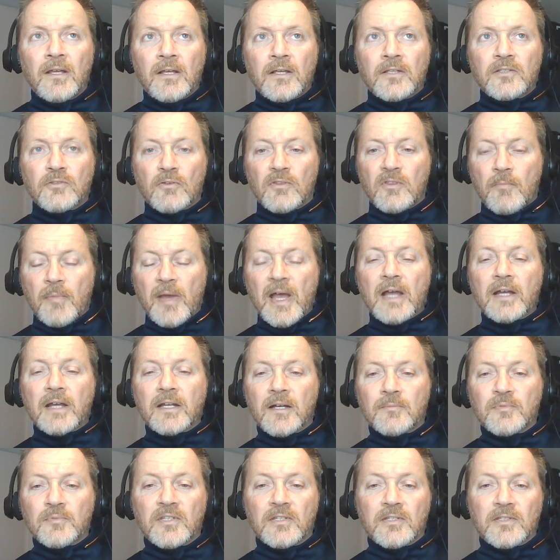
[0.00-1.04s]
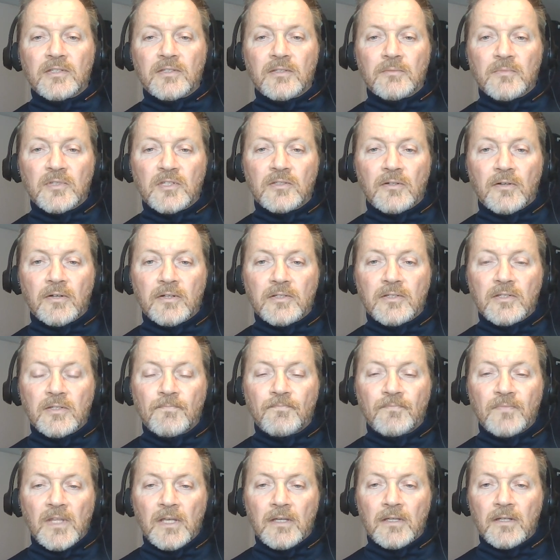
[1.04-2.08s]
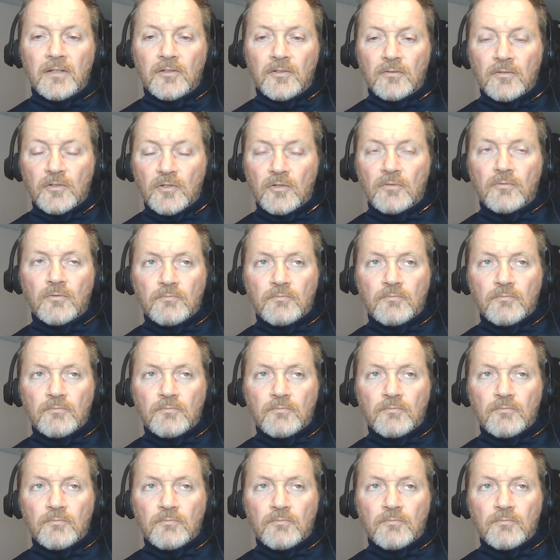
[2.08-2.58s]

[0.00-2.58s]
So the backup system starts, and